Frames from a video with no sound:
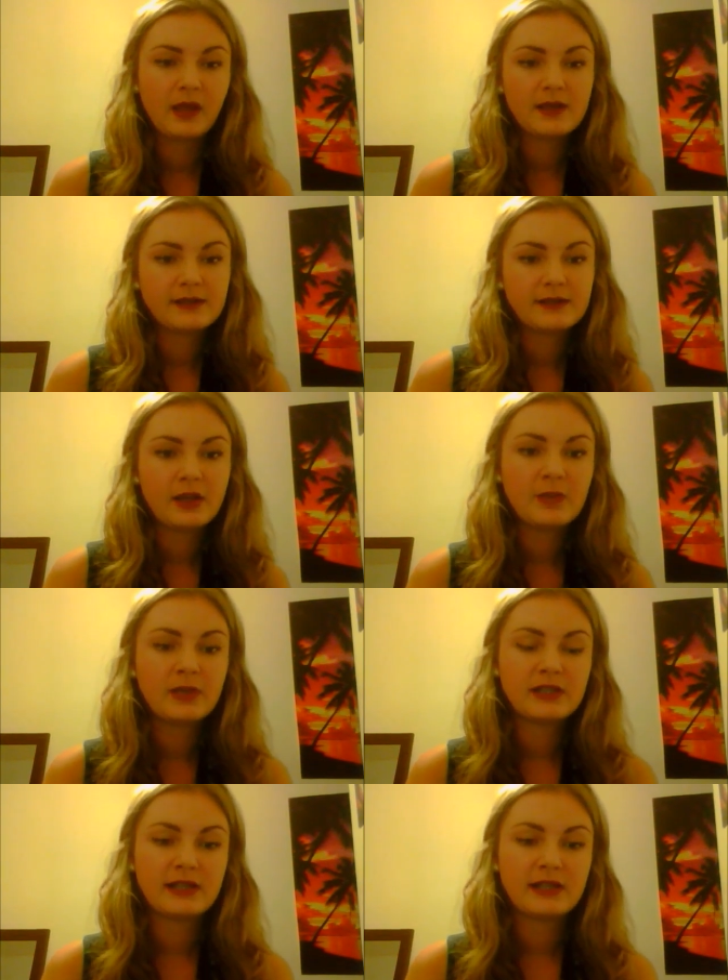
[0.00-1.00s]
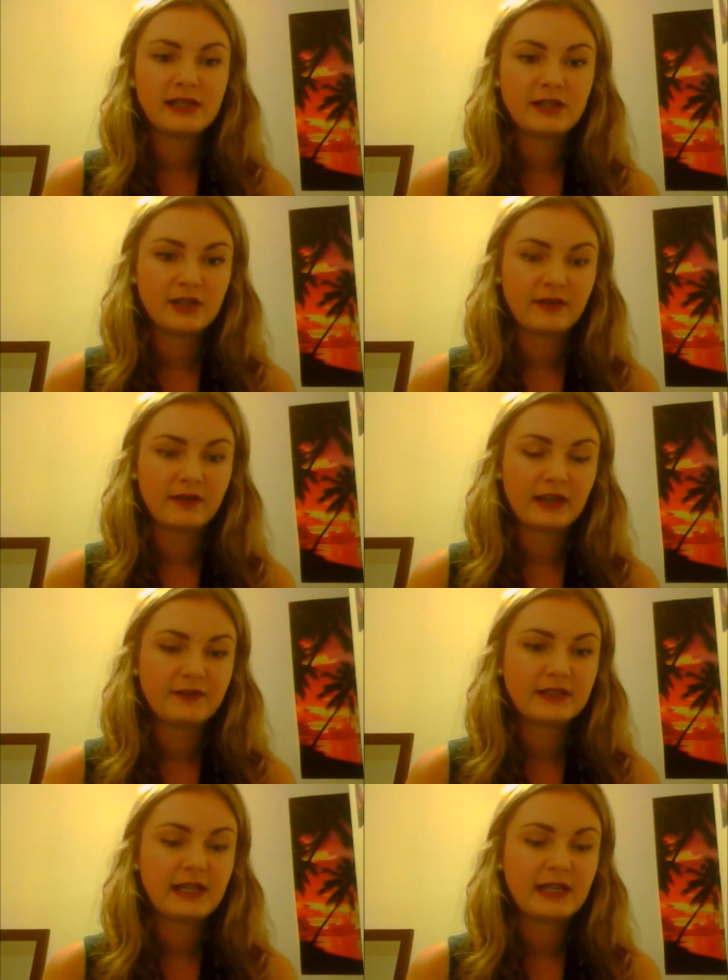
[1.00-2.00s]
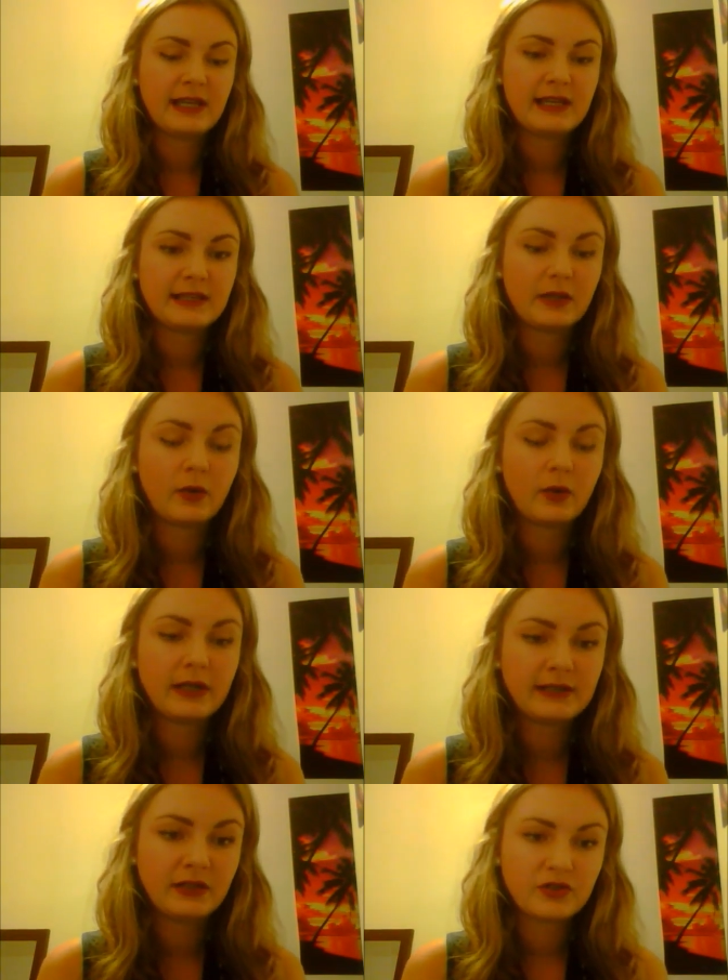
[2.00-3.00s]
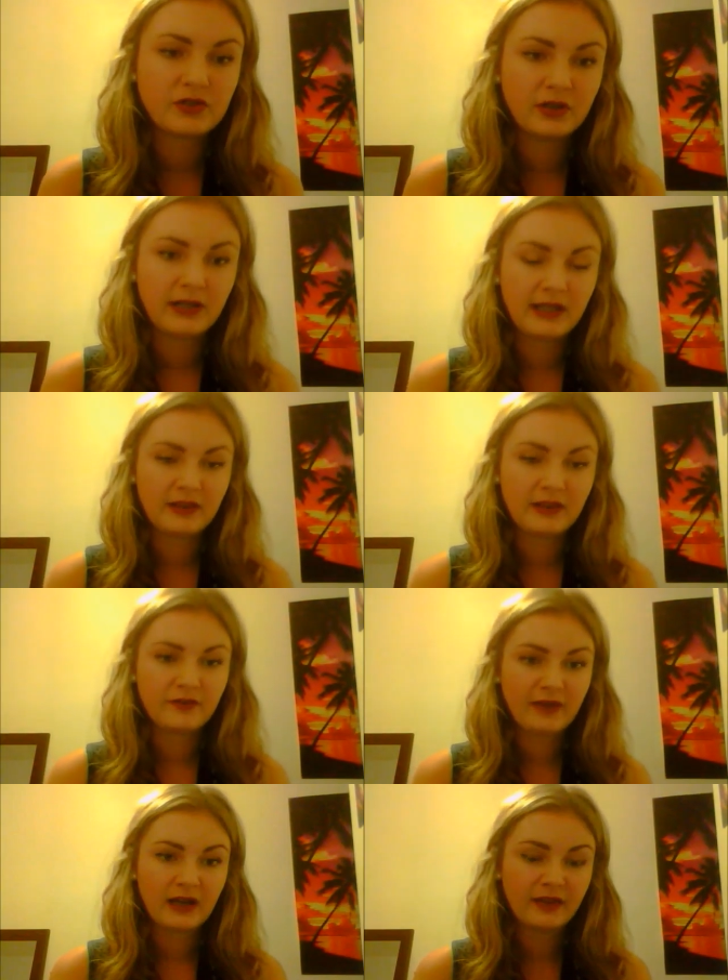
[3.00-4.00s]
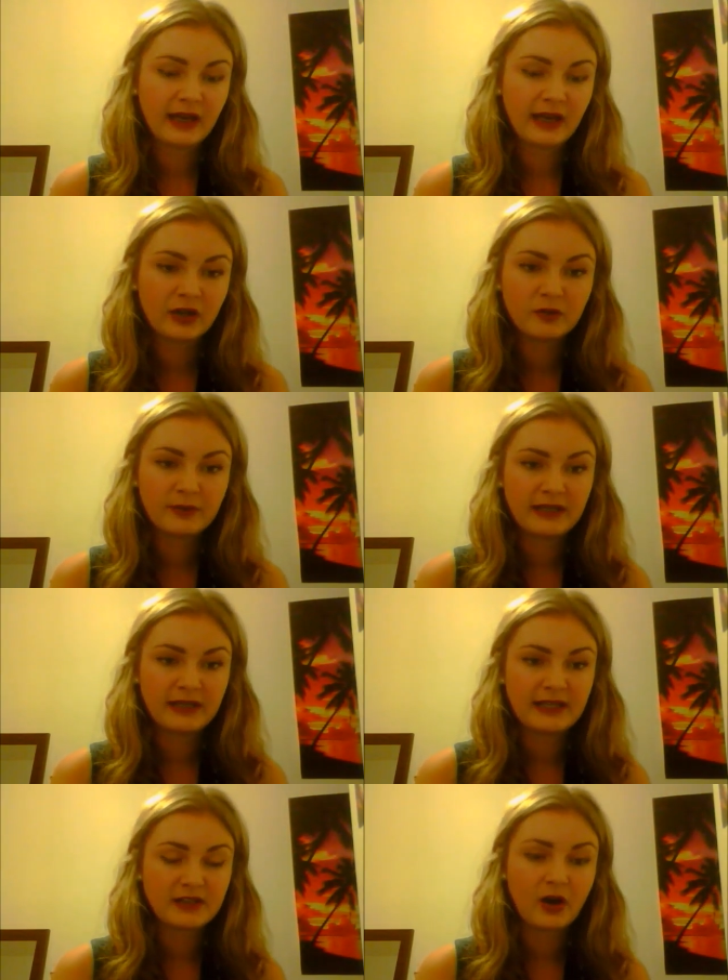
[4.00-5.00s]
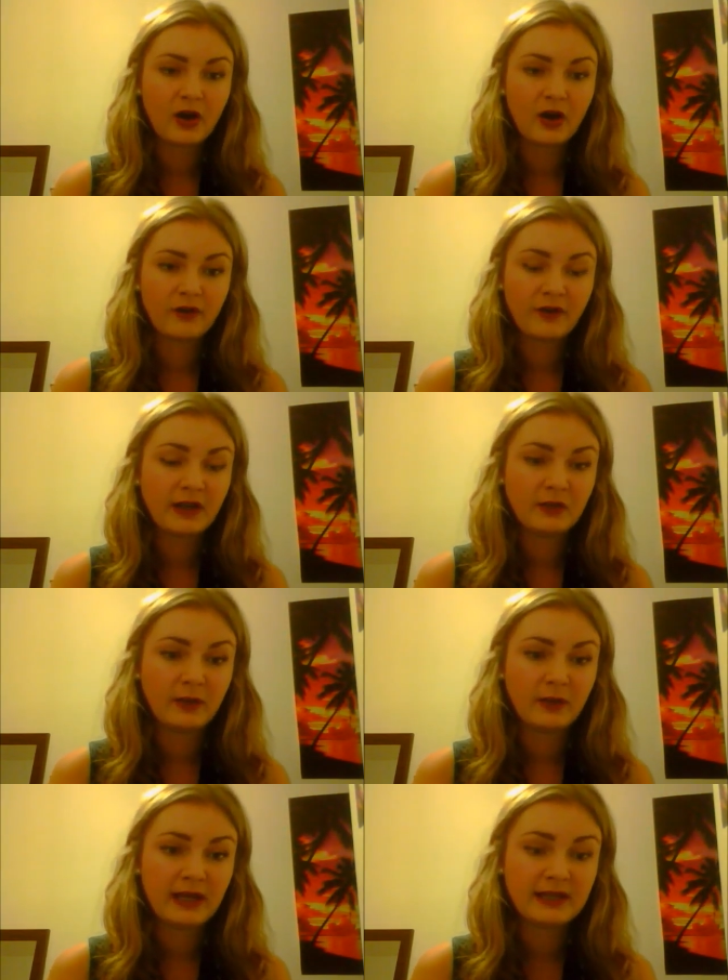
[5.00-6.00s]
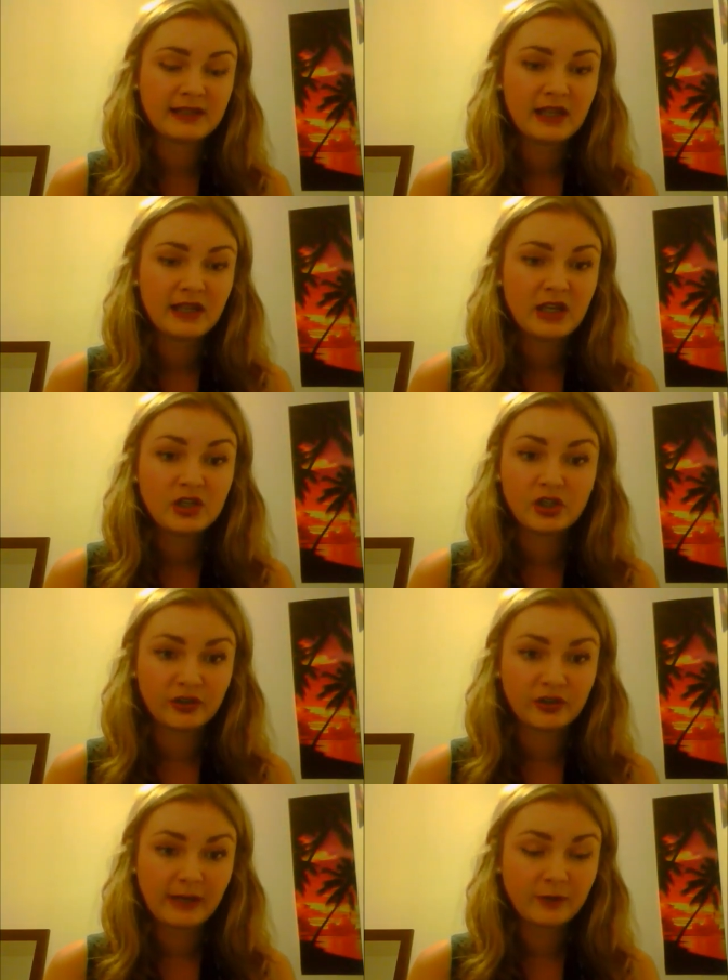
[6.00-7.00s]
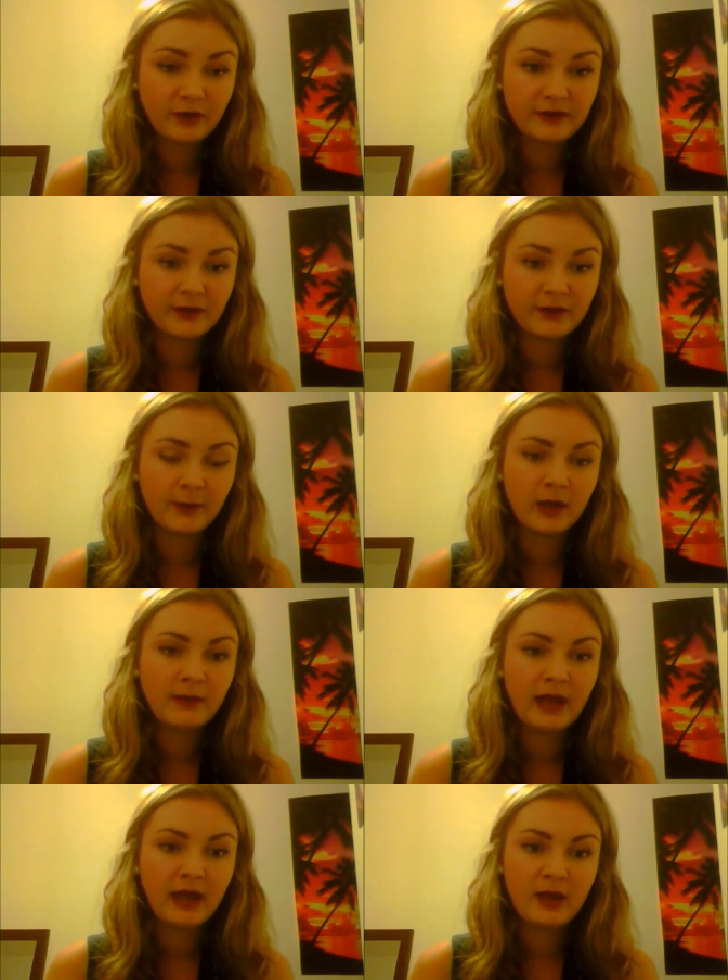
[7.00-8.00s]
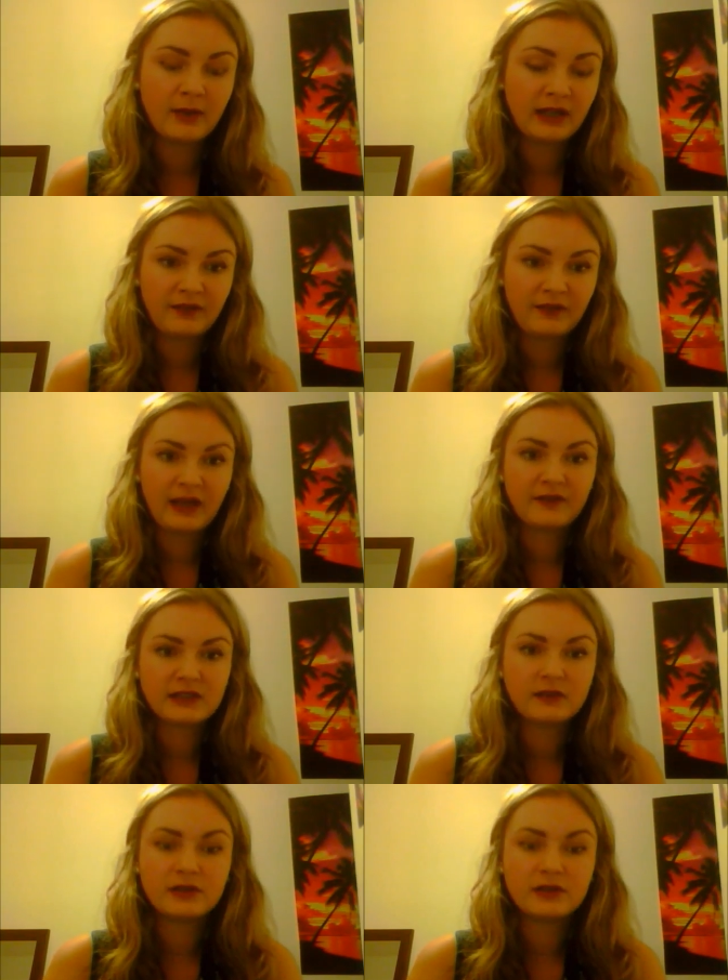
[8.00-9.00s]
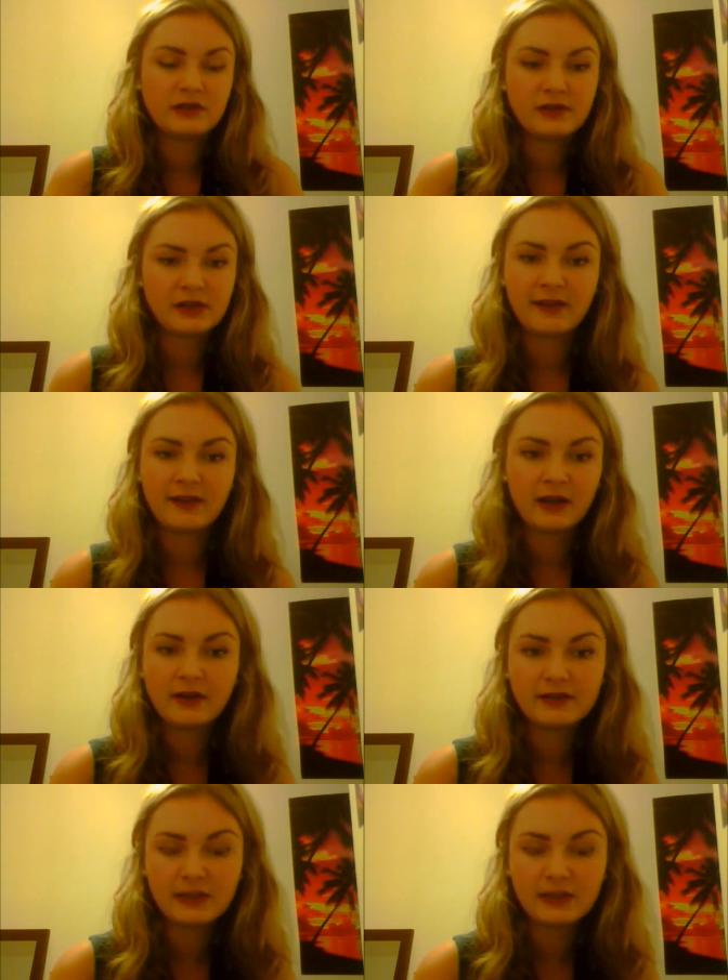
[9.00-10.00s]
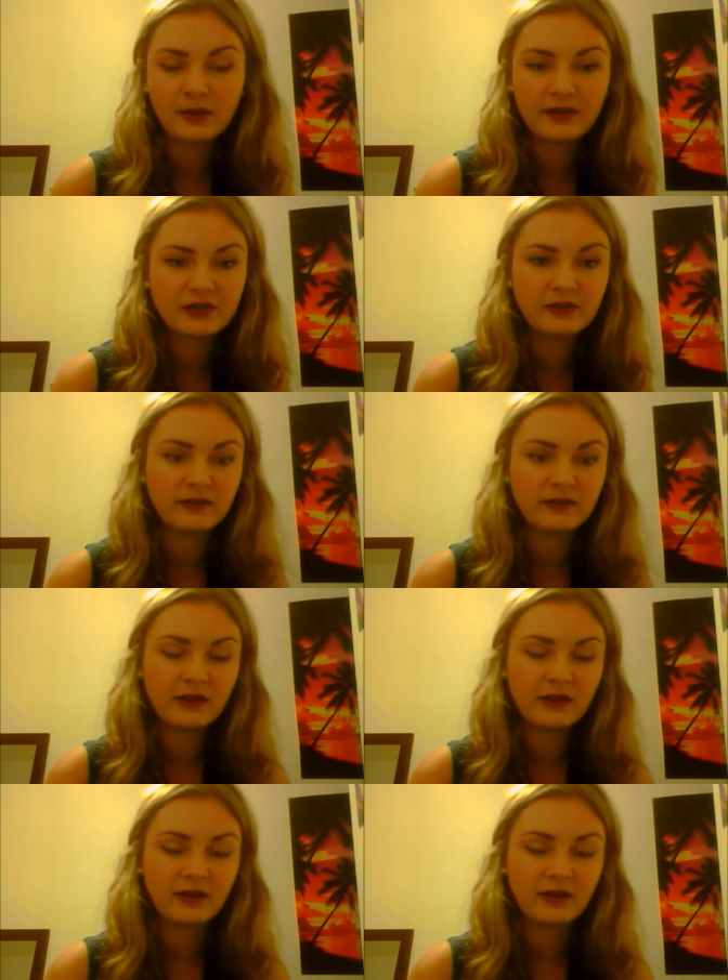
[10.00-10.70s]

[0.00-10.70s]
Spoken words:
So the monetisation of GIFs is quite central in the fact that companies are finding ways to create profit from them, and if they have the skills to do so, then I don't see why they shouldn't.